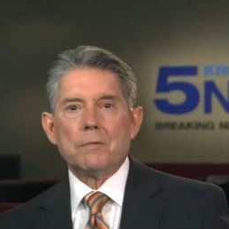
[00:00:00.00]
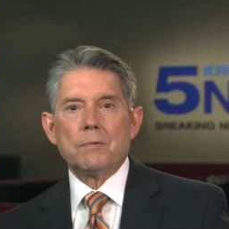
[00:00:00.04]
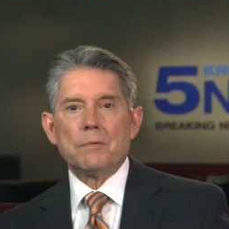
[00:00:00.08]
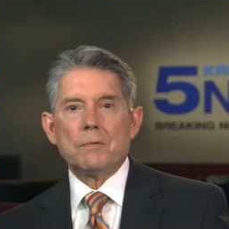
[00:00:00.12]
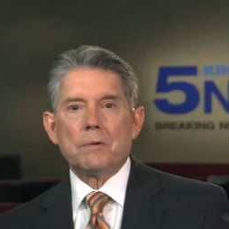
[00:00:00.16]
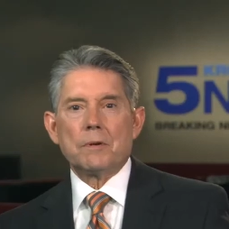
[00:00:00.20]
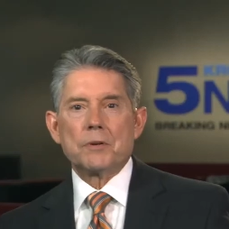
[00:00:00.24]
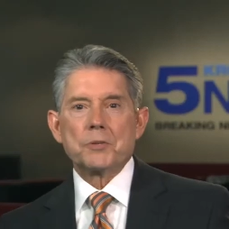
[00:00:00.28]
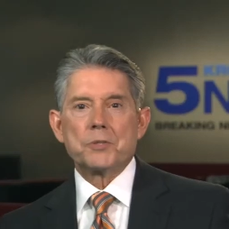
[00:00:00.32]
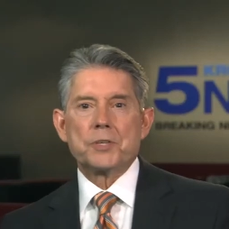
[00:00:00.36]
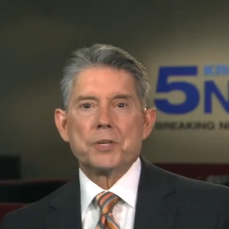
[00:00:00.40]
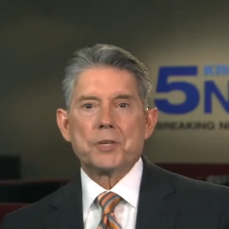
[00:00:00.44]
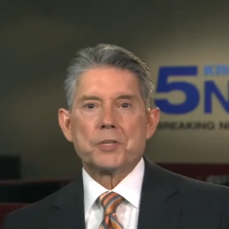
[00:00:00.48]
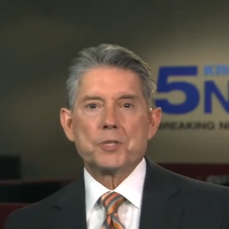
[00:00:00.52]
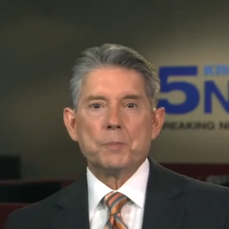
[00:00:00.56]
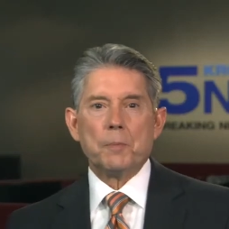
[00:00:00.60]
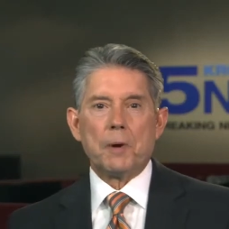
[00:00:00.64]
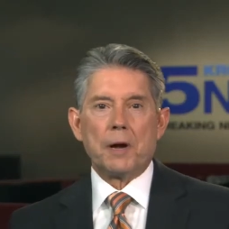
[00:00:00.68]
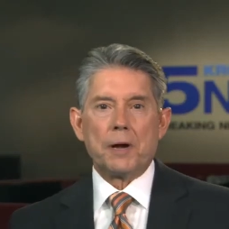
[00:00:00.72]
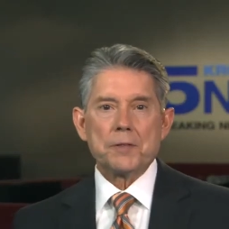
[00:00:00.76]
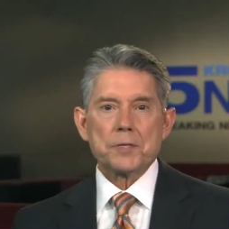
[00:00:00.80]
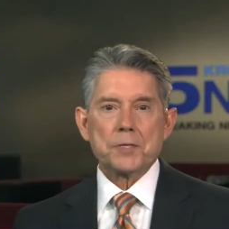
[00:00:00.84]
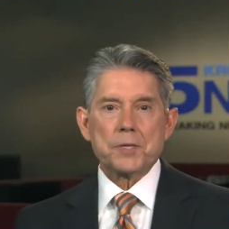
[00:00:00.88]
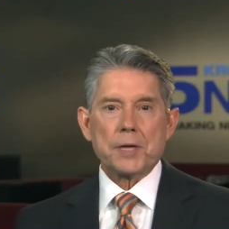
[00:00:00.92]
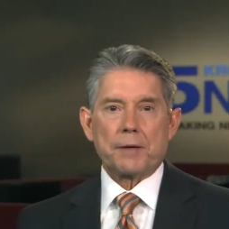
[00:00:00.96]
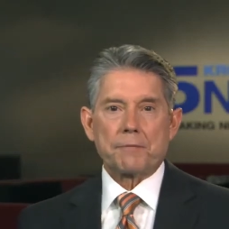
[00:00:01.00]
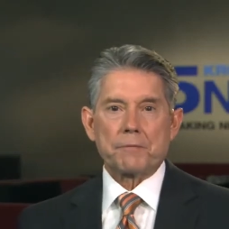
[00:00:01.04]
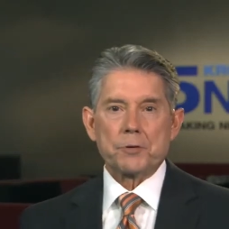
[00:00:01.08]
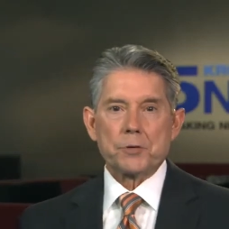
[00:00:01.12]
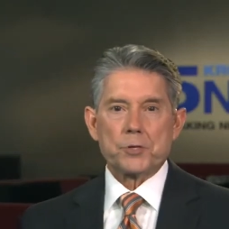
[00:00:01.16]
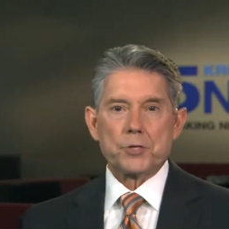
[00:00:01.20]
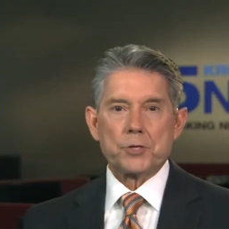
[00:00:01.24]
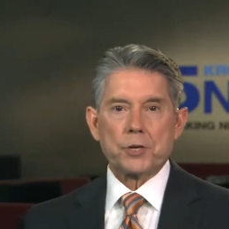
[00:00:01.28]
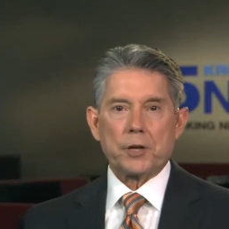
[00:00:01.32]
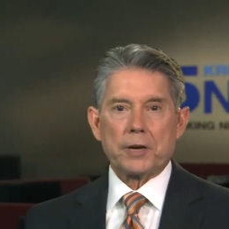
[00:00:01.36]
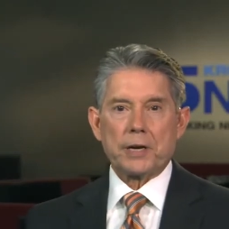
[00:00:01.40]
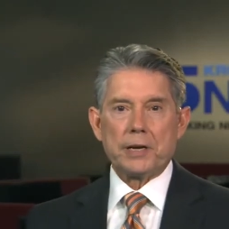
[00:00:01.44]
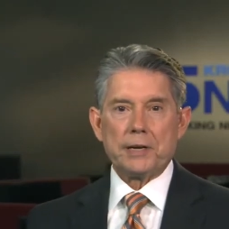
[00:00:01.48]
Well, six months after
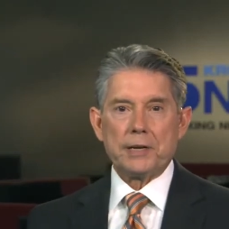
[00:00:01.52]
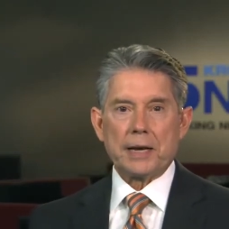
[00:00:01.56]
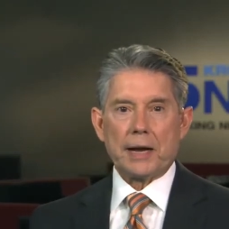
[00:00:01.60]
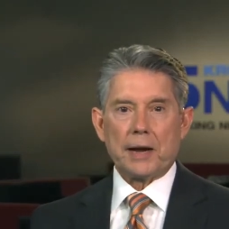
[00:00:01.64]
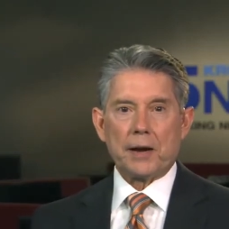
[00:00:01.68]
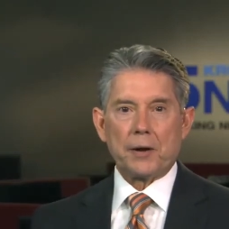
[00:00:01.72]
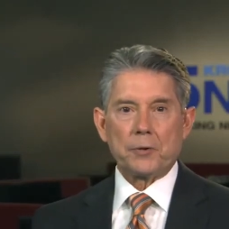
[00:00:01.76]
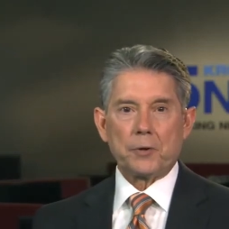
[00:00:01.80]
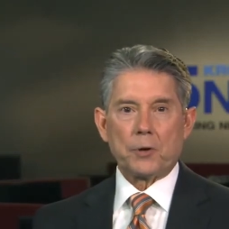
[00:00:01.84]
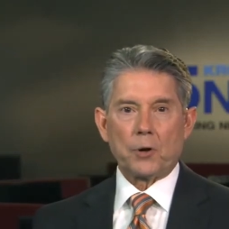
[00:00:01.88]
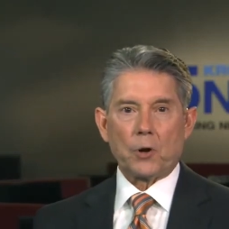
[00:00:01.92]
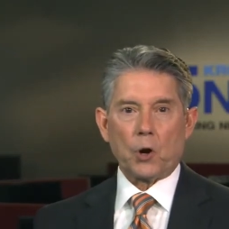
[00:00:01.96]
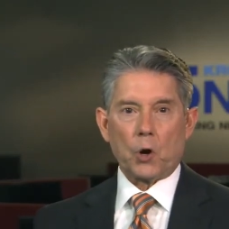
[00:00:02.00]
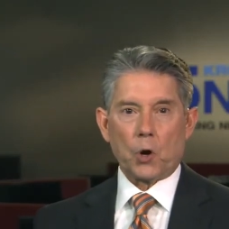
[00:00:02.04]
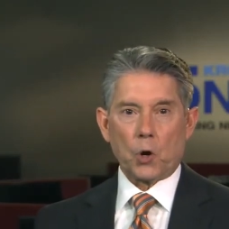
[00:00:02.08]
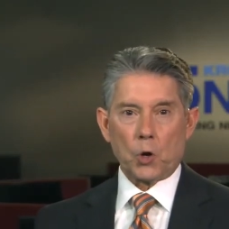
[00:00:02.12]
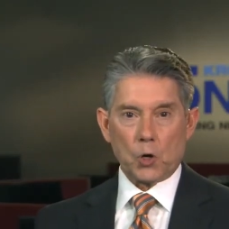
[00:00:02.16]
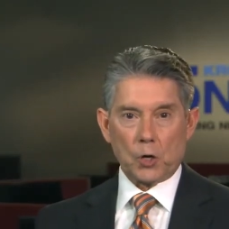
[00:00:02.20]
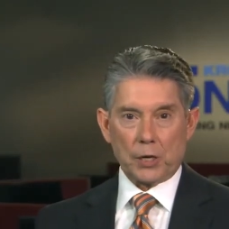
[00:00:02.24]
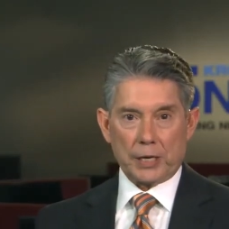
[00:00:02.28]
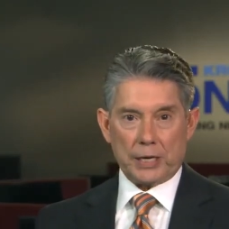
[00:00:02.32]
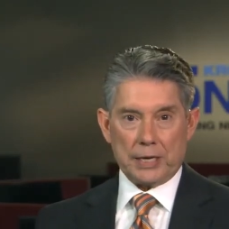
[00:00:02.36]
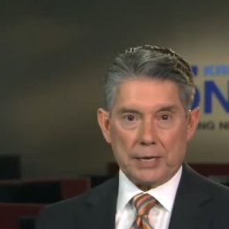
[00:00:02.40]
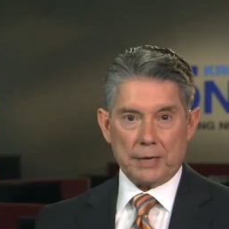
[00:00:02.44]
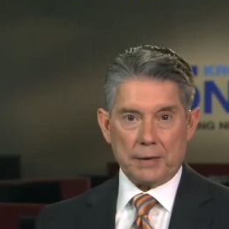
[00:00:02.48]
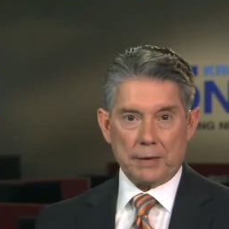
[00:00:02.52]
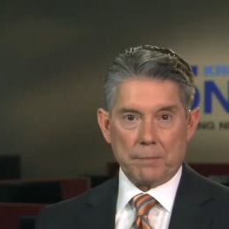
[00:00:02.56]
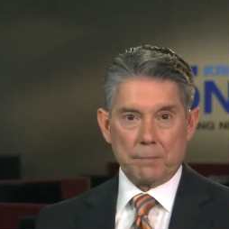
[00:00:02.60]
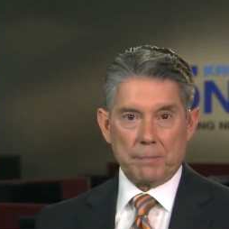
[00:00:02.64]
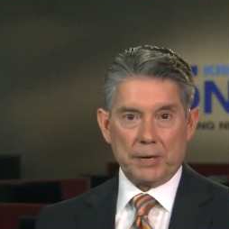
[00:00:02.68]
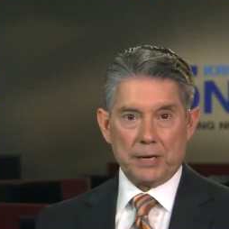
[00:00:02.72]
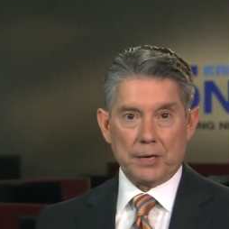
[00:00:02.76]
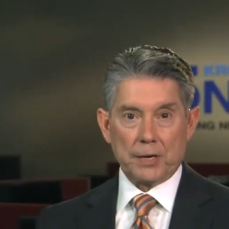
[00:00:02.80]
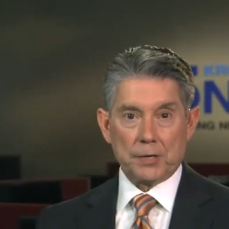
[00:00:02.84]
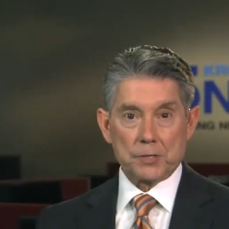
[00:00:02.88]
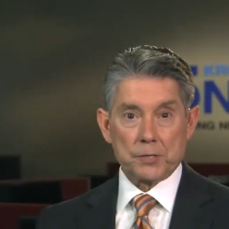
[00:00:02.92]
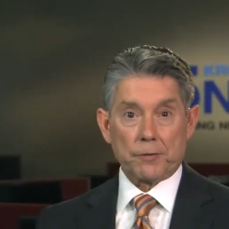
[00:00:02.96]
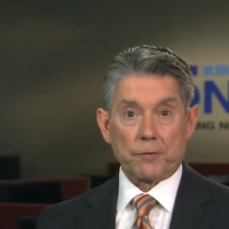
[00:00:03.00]
shutting down early
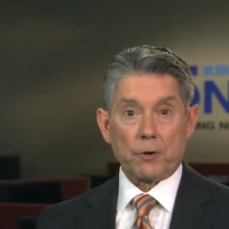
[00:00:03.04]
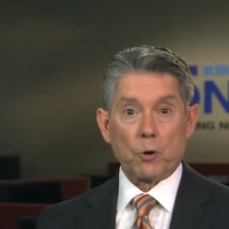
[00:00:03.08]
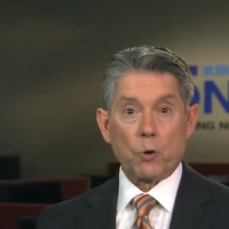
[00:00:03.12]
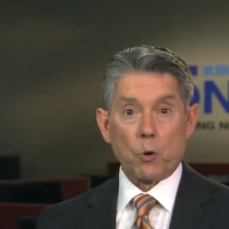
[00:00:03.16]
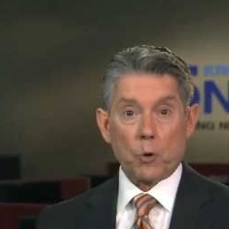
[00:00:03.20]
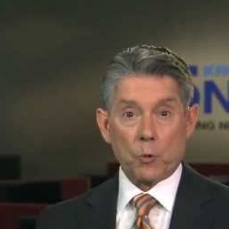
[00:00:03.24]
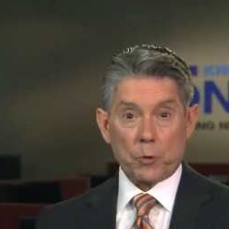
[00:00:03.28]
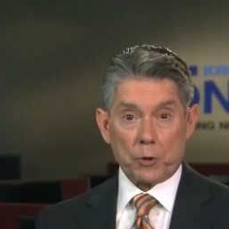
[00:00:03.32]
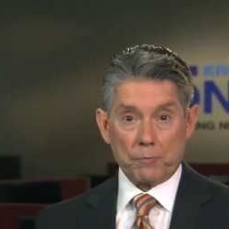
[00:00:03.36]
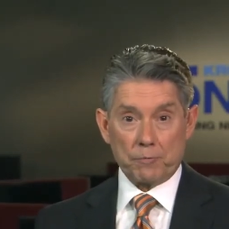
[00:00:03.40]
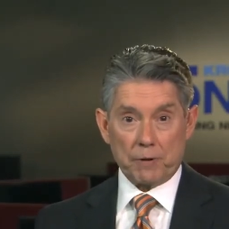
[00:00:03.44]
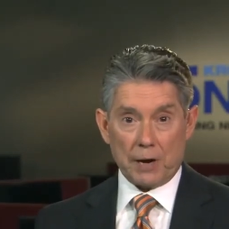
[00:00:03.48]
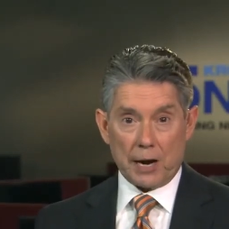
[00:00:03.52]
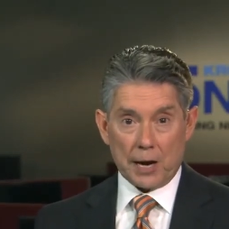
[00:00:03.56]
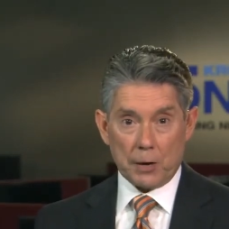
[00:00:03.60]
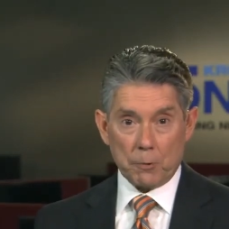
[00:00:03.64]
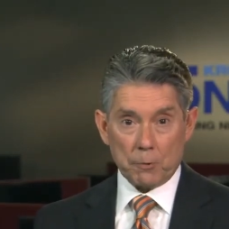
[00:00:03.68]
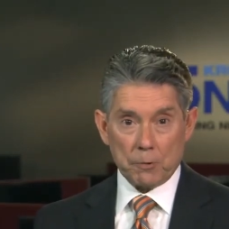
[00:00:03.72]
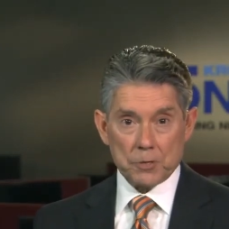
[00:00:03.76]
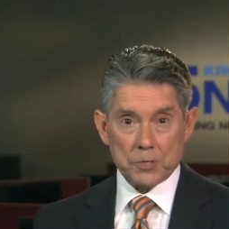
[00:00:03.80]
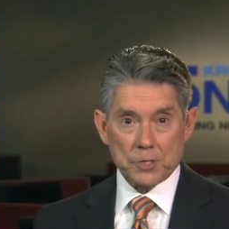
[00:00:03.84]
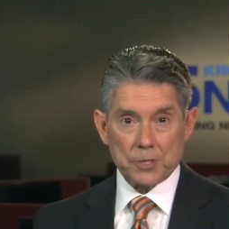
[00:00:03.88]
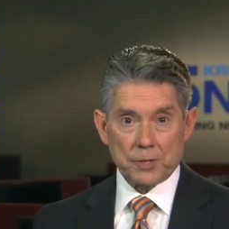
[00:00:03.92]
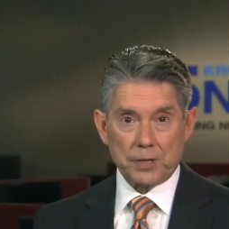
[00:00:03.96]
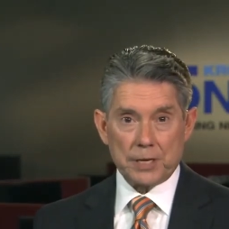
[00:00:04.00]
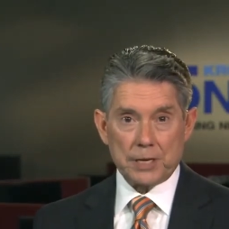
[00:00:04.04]
because of coronavirus,